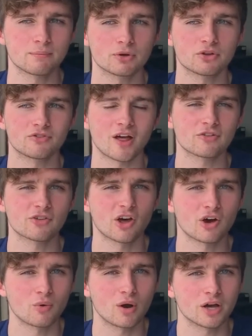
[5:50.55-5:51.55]
because that's
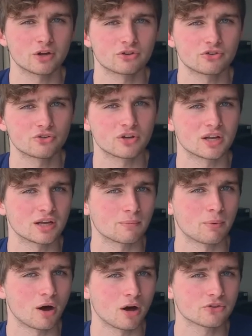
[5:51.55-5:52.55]
how I understood it in the
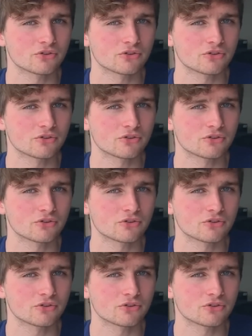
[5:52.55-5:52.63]
past.